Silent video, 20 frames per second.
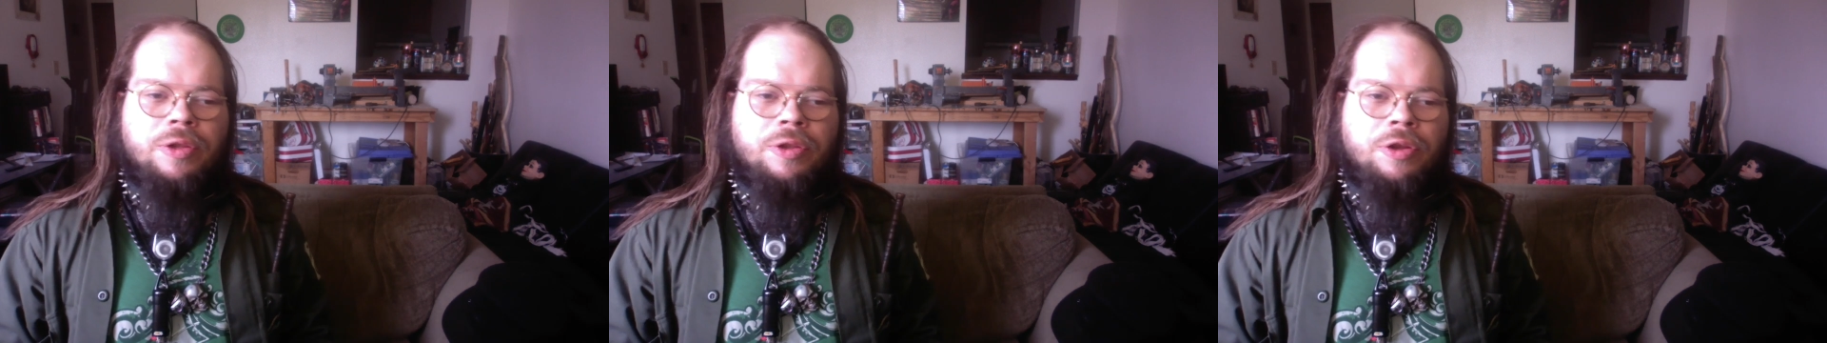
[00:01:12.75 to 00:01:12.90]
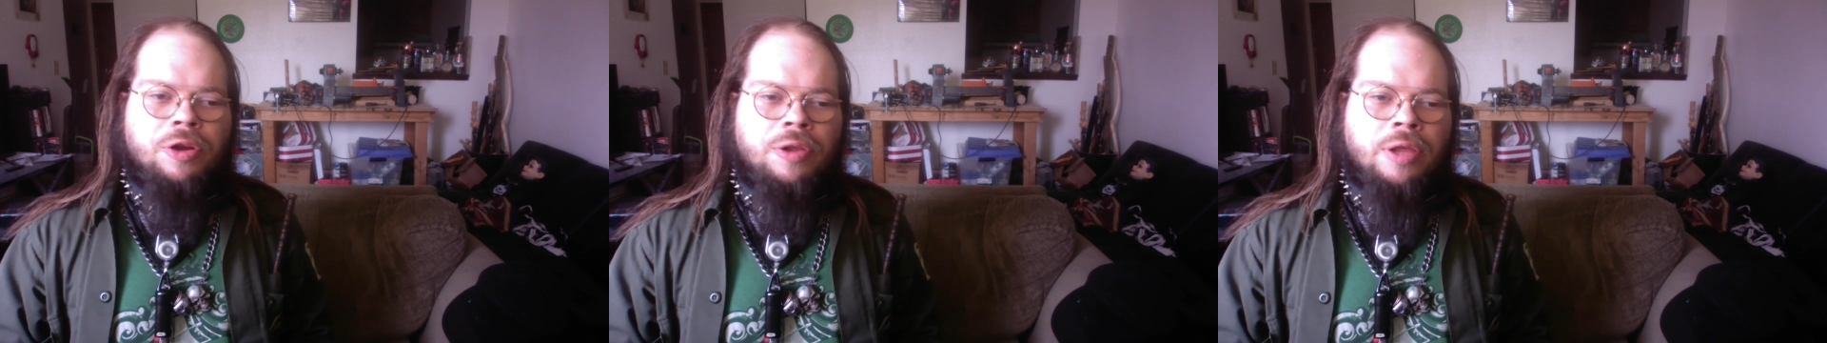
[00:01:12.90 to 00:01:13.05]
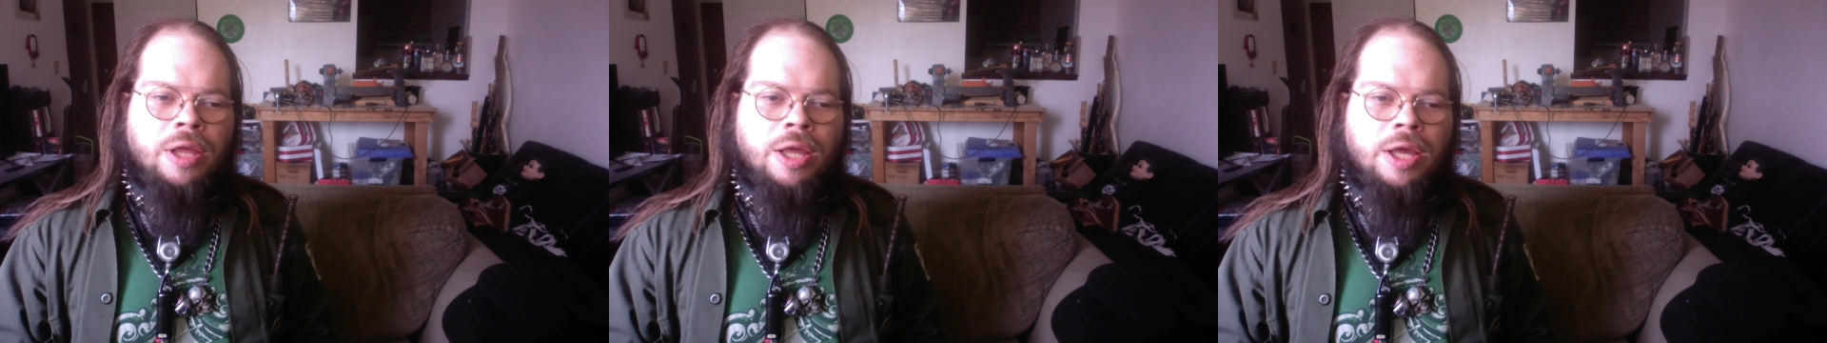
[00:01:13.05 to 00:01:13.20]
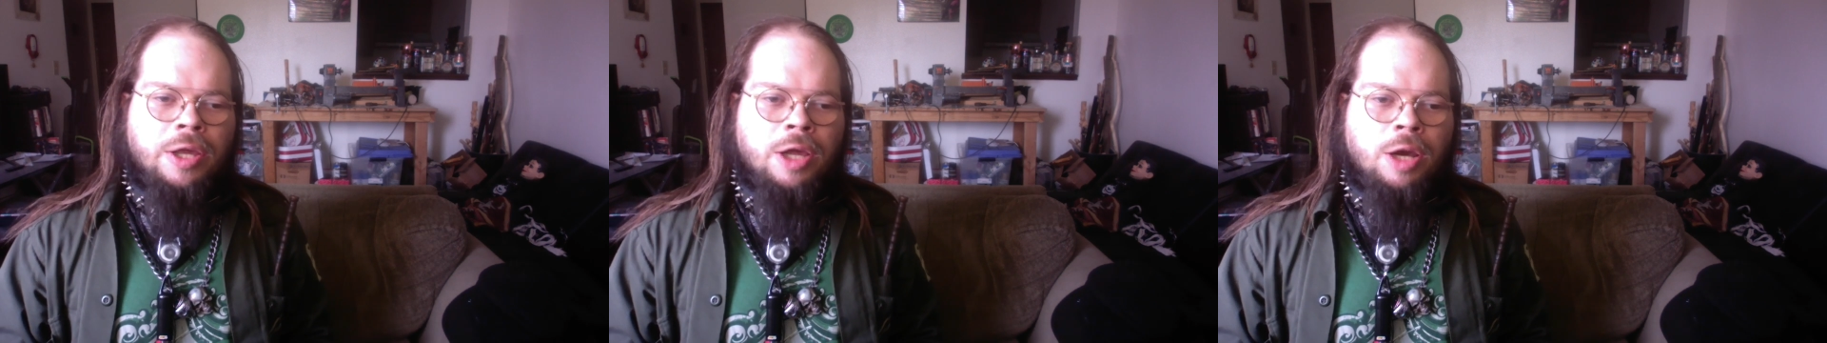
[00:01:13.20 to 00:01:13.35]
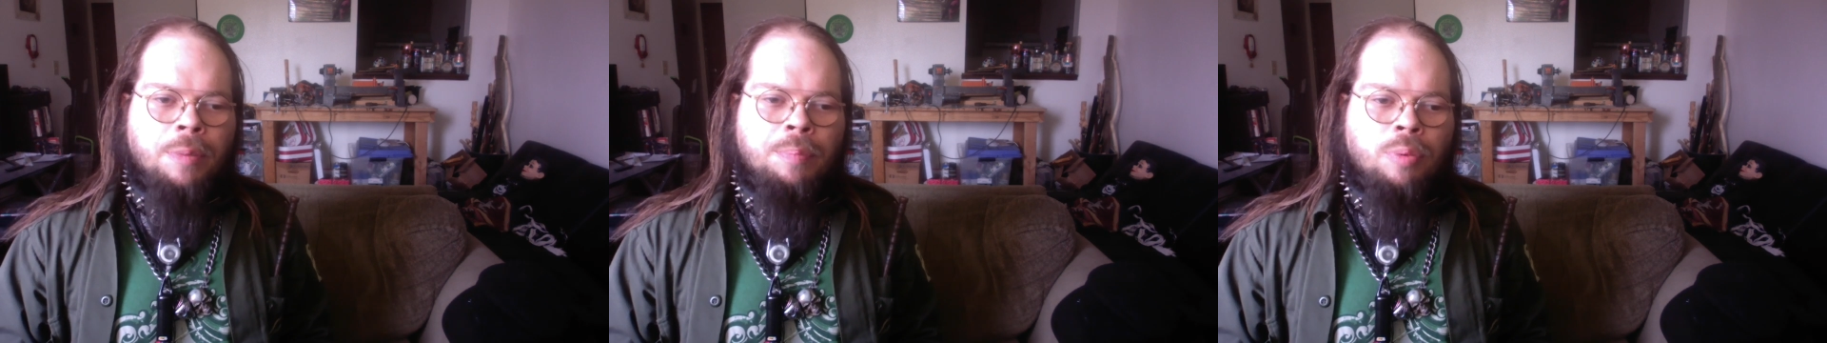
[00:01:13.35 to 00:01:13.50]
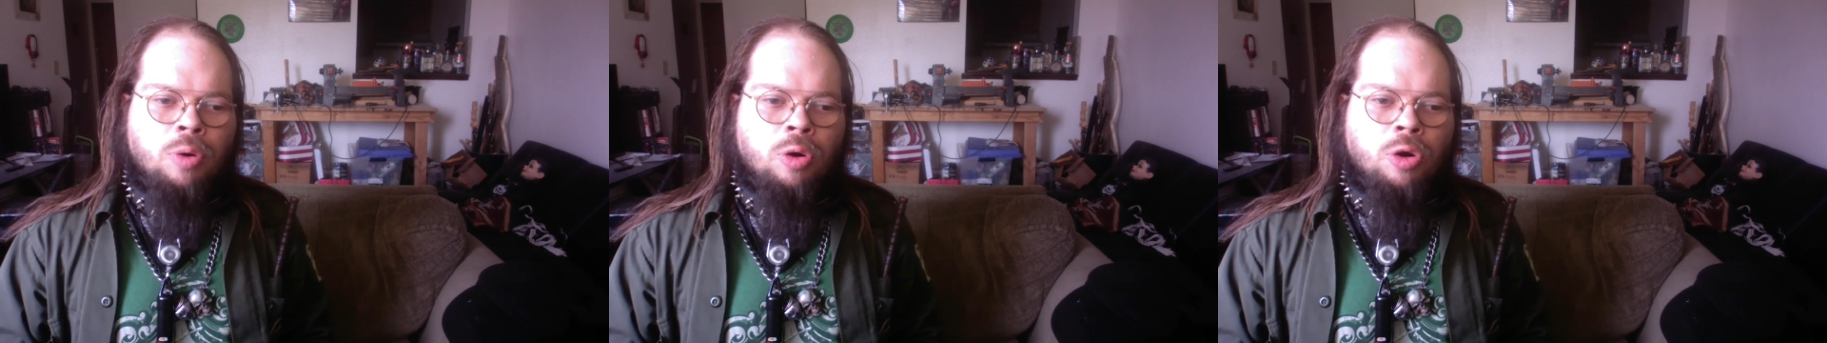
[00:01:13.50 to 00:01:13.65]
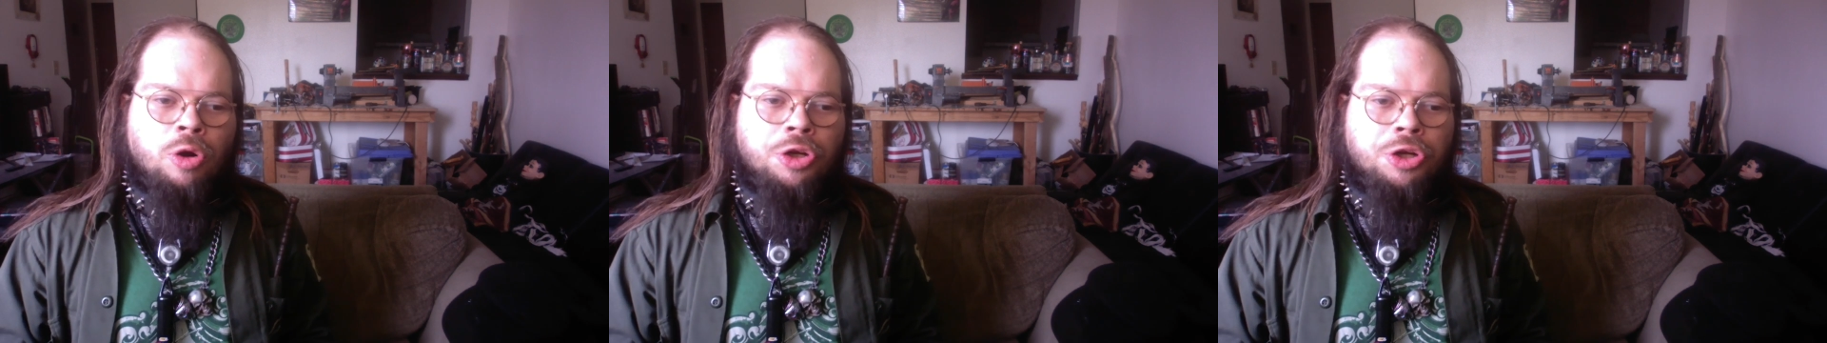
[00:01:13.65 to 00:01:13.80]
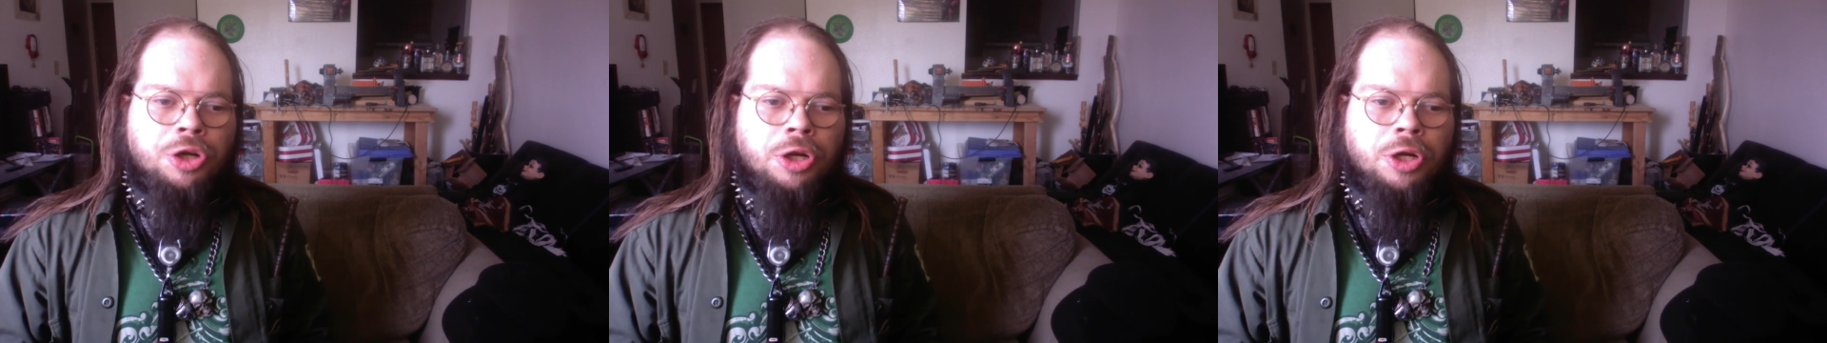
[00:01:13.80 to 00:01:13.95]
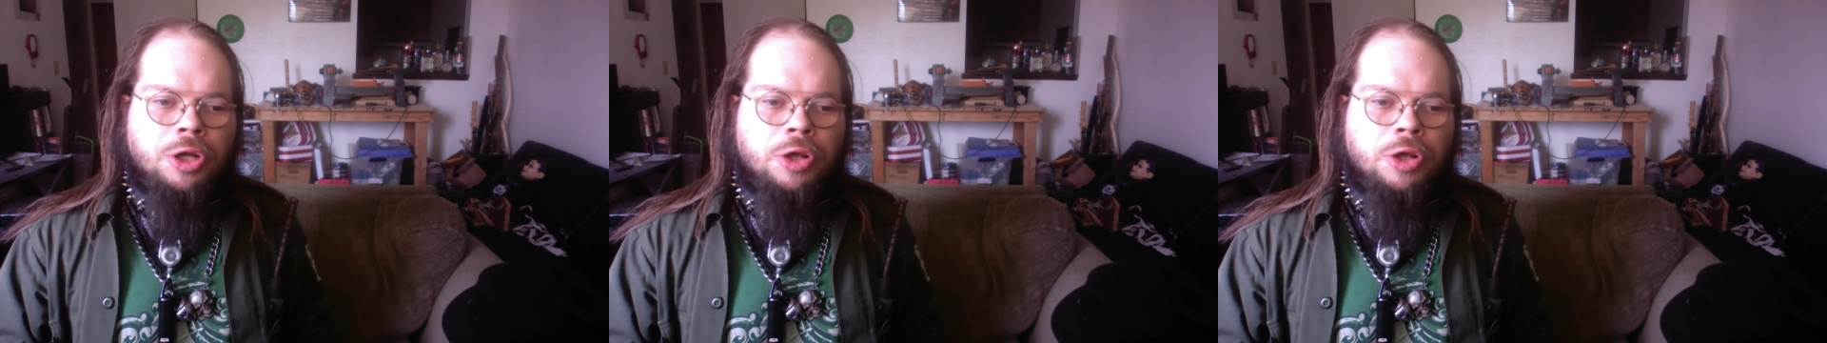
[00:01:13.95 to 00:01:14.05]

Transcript: They're like, abortion